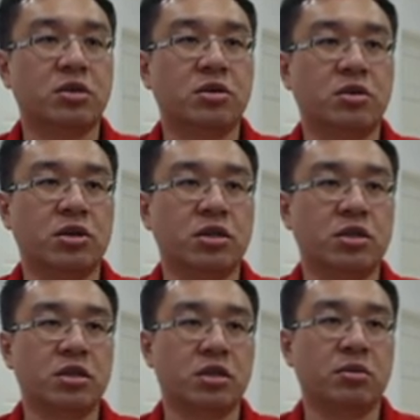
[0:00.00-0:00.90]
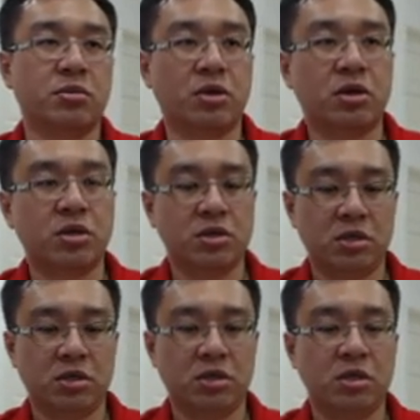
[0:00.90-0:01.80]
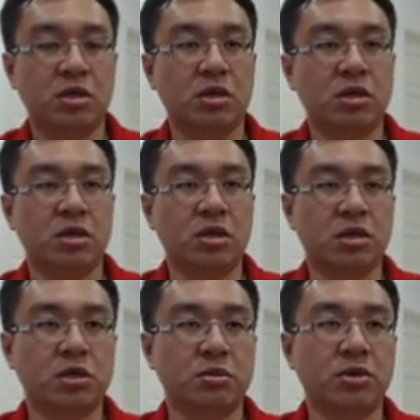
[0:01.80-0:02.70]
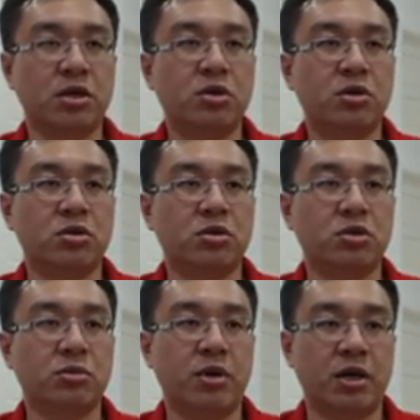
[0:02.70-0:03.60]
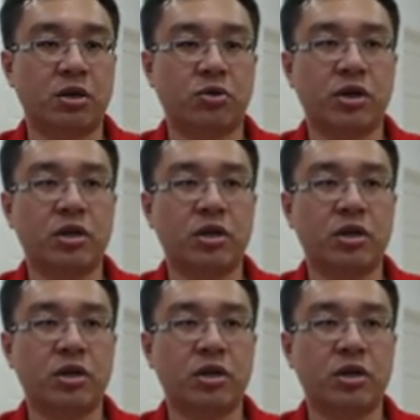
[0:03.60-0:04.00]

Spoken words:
or h8, because is being controlled by the queen